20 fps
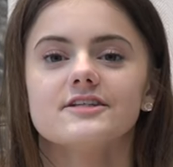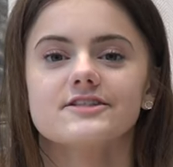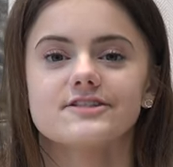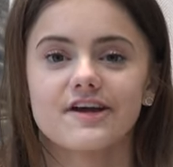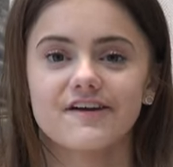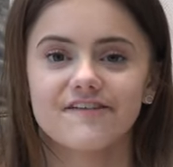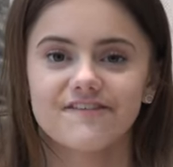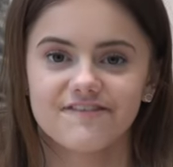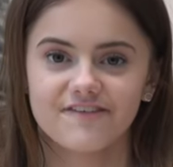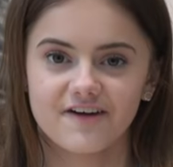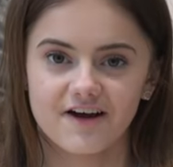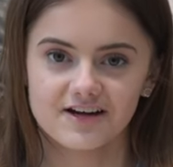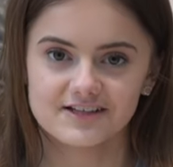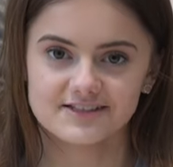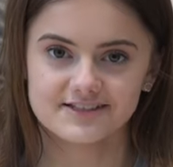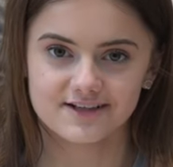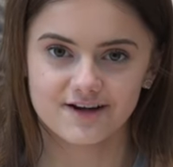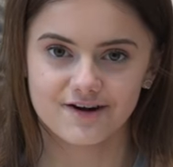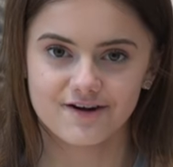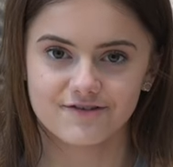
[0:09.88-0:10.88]
So
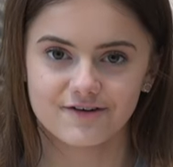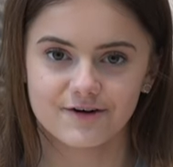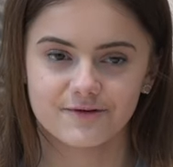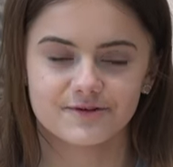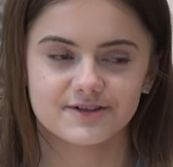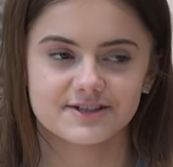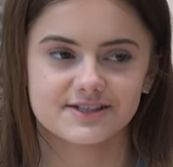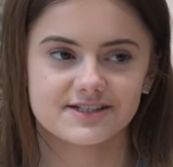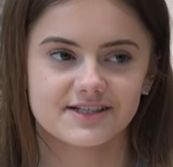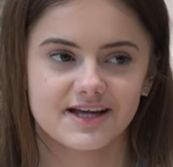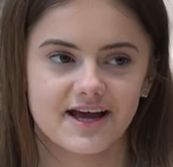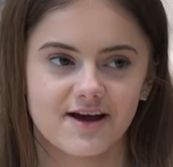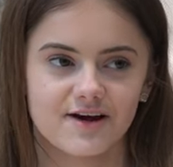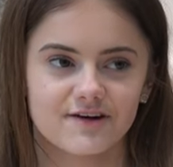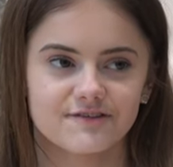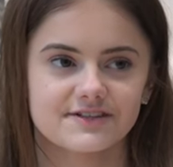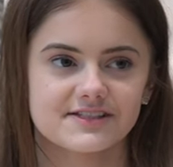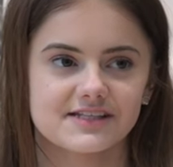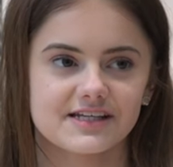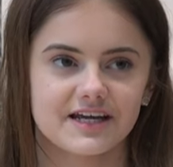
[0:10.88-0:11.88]
first off, I want to say,
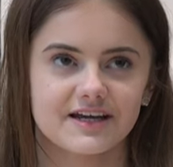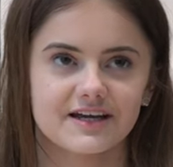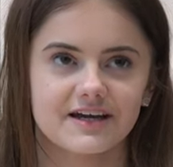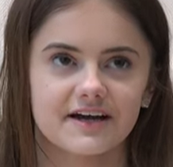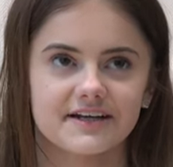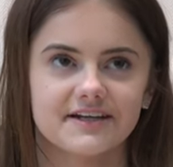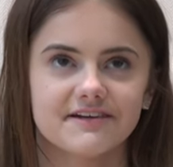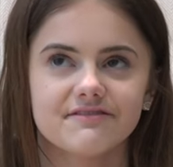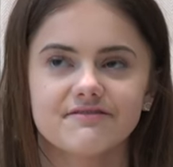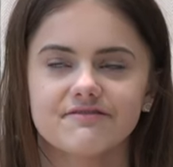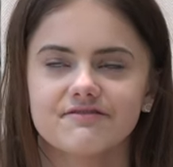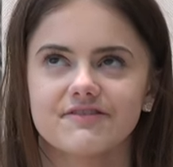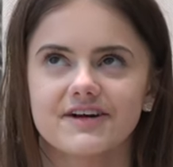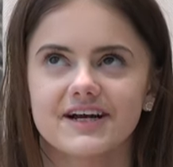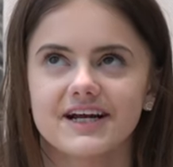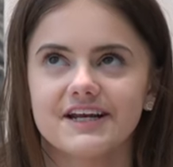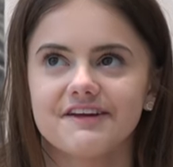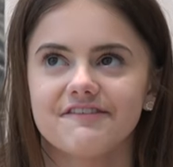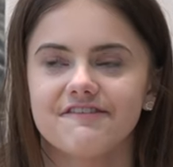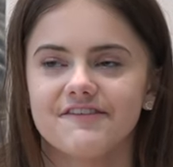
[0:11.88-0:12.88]
obviously, I didn't
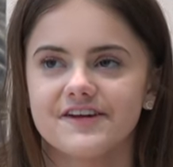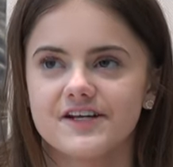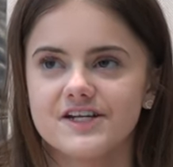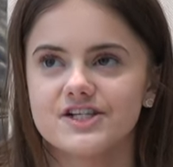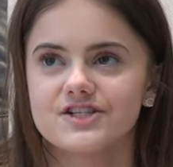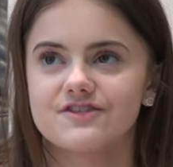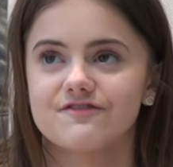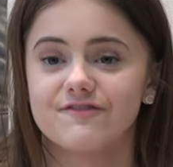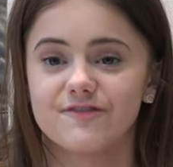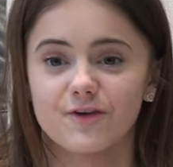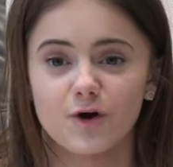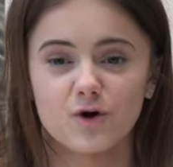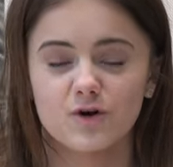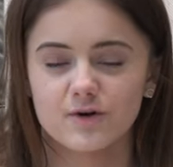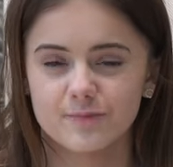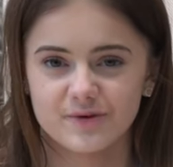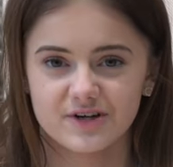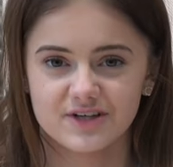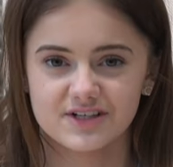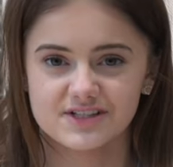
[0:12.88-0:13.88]
really finish
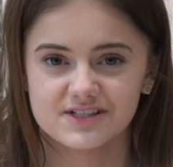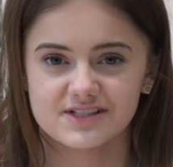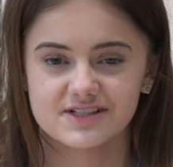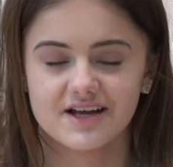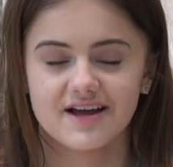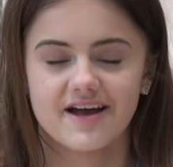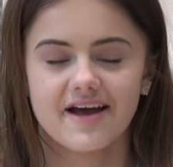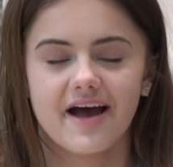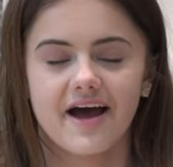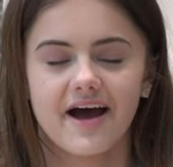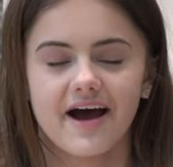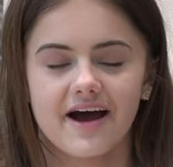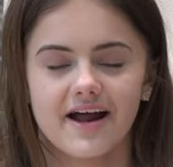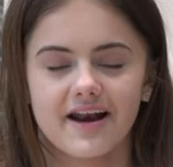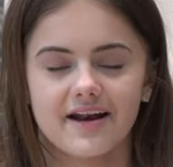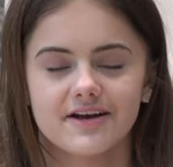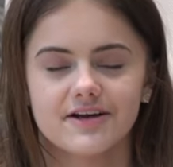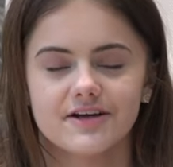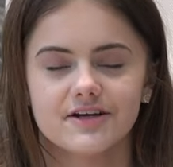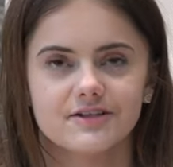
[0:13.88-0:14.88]
Vlogmas,
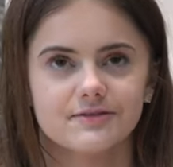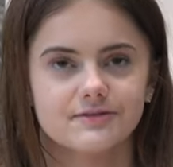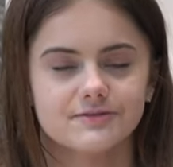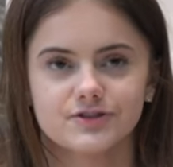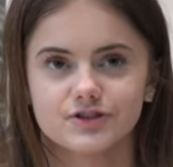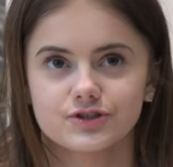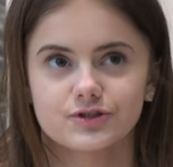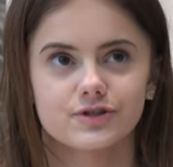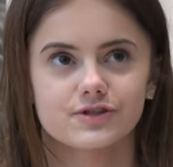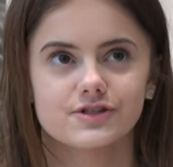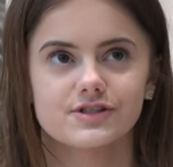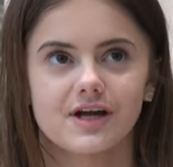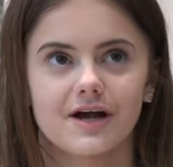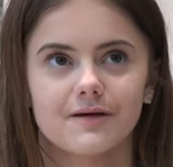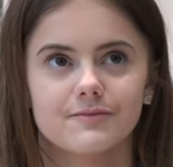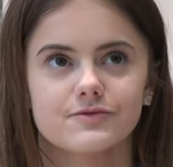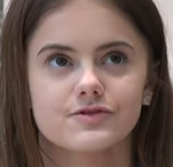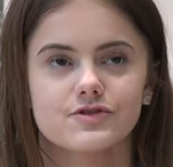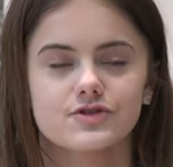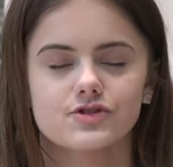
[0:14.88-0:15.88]
and trust,
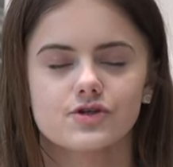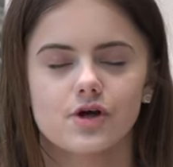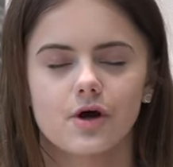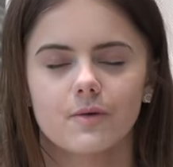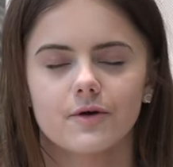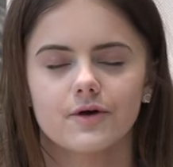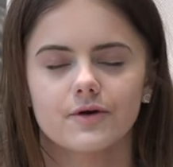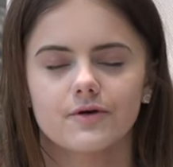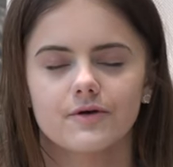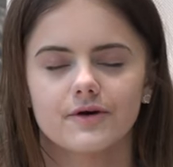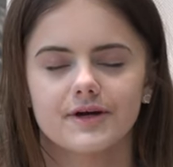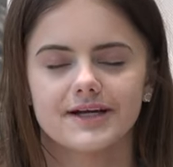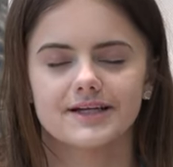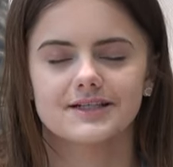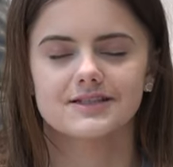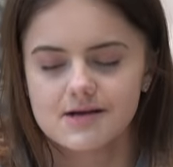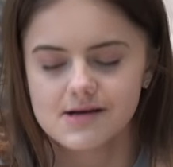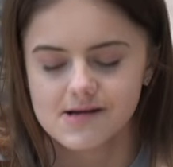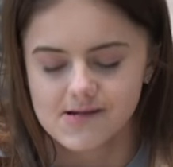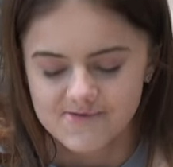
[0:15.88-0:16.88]
I'm so
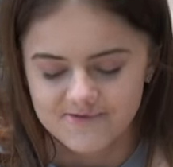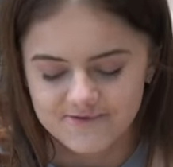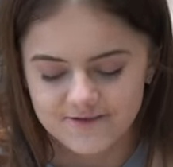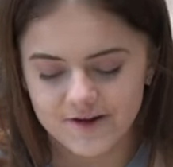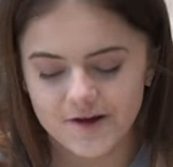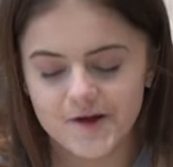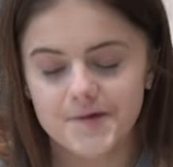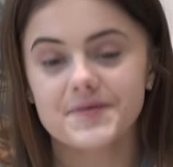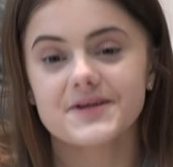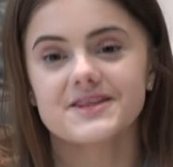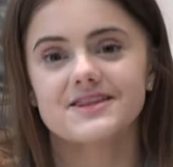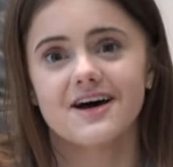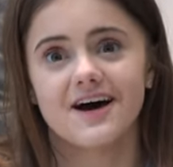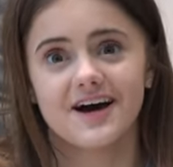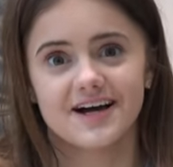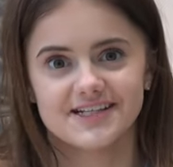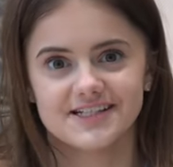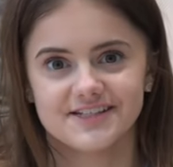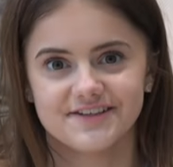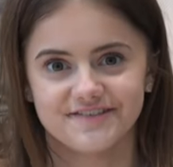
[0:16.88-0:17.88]
annoyed. Fuming that
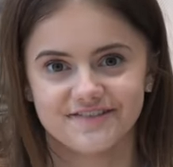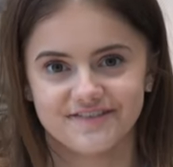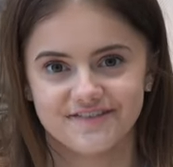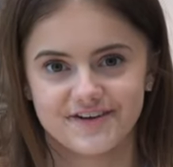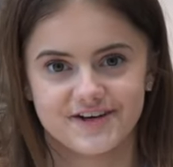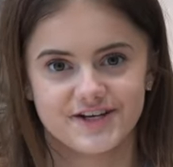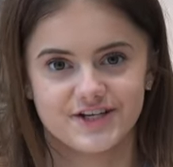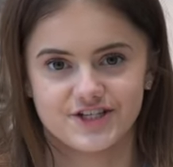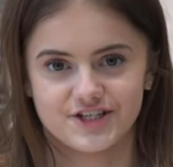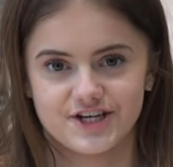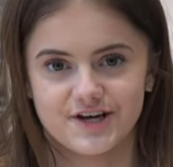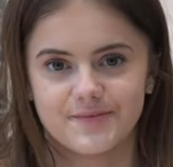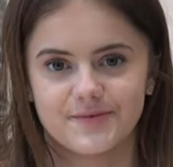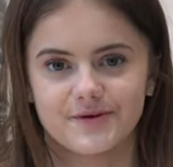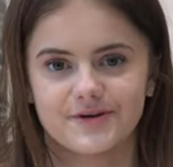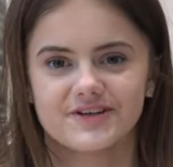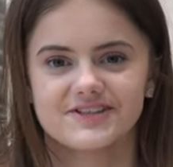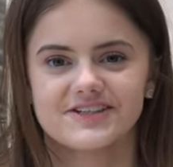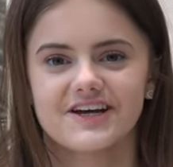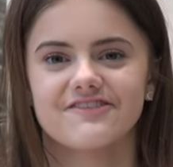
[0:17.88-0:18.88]
I didn't finish it,
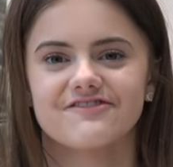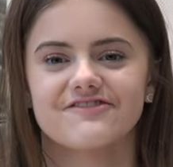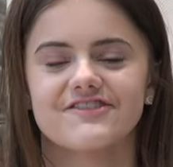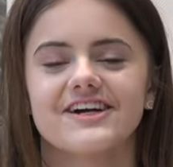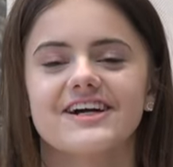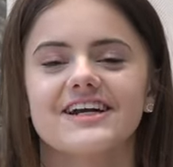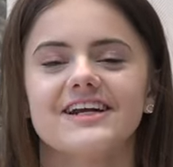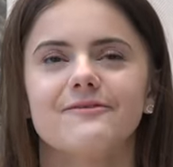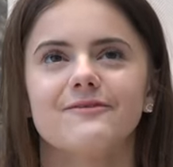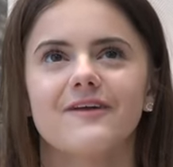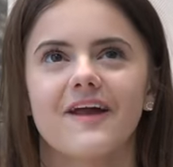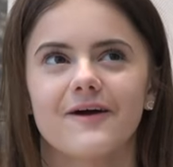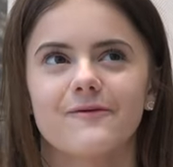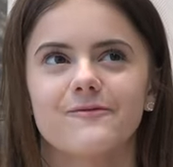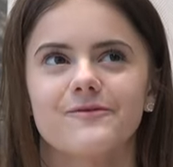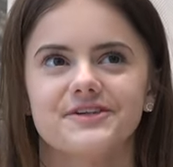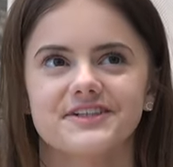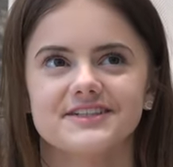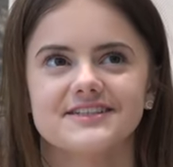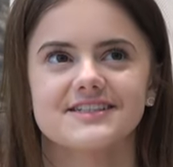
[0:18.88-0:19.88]
because I really
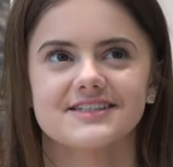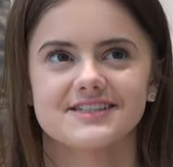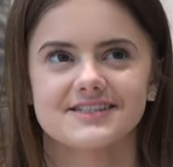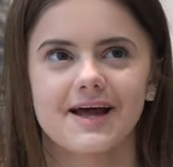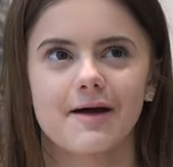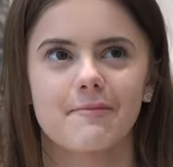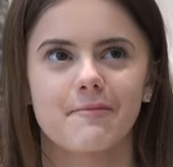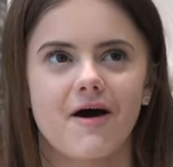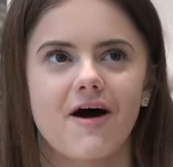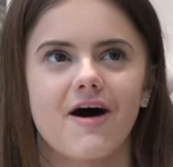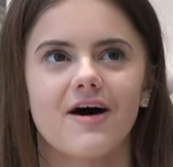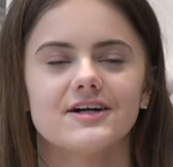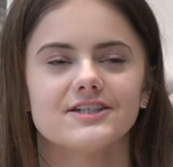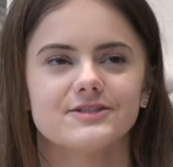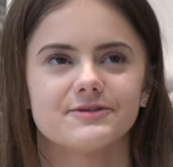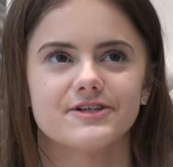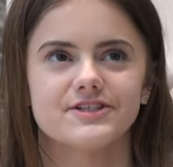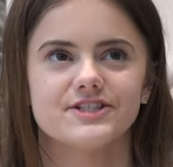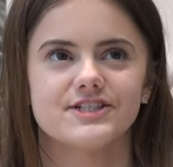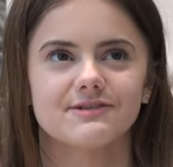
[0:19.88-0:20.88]
like wanted to set my heart
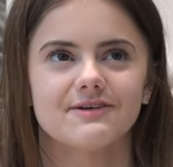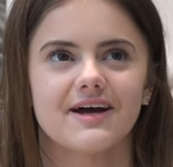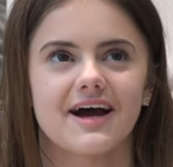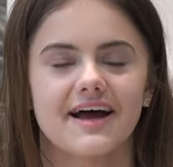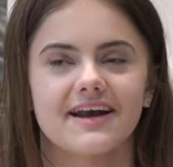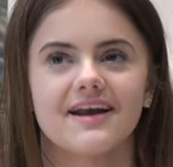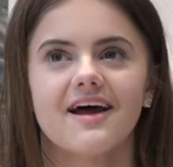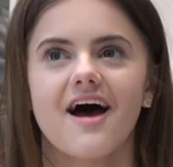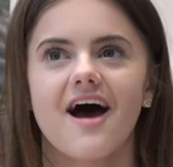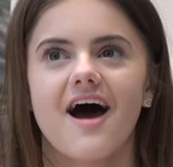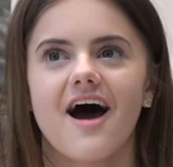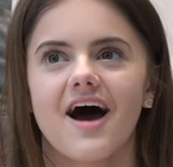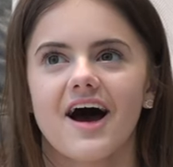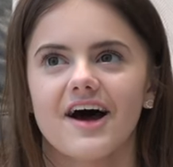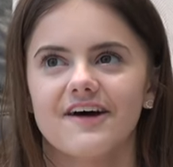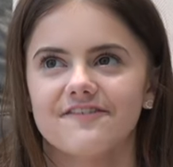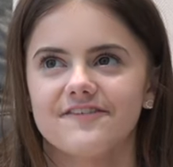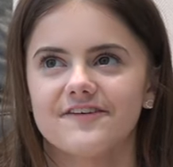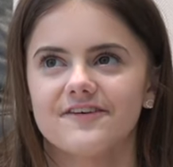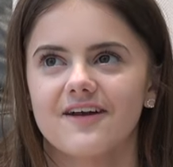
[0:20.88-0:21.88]
to it and do it, and
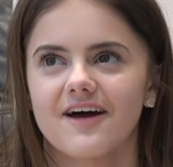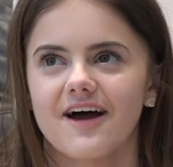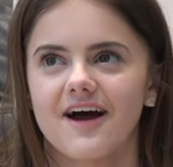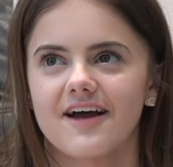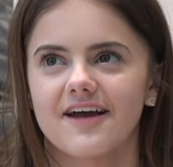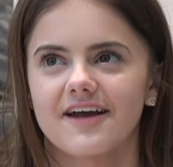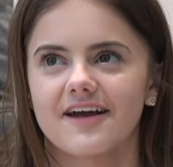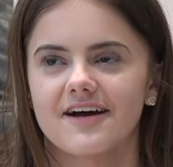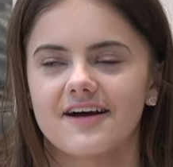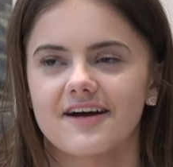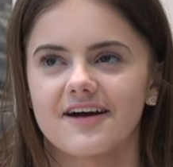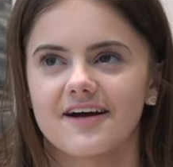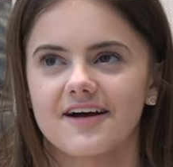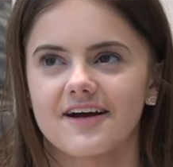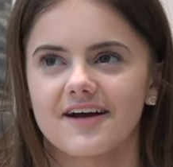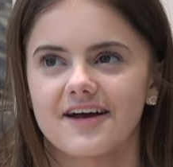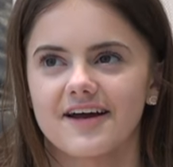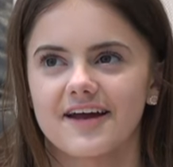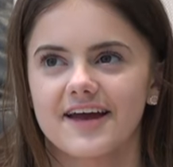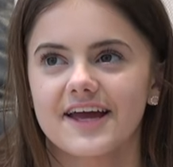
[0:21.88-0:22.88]
I feel like
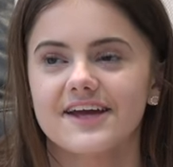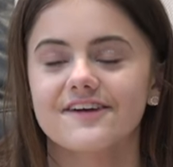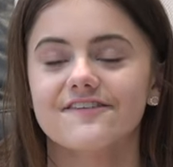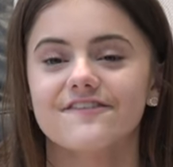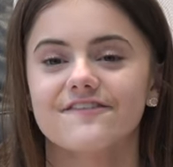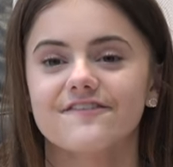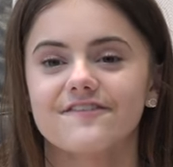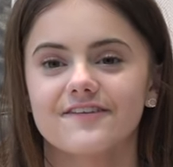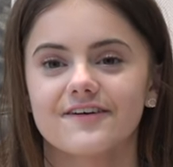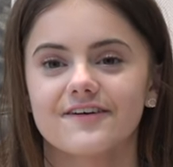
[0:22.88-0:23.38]
if